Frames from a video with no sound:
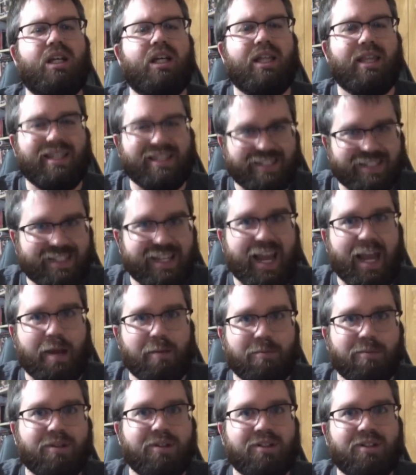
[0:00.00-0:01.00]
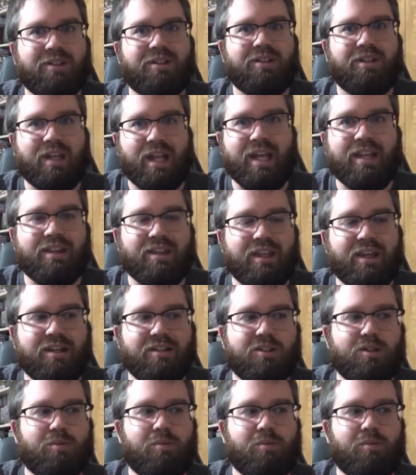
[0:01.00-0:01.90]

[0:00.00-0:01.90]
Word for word: the same in this,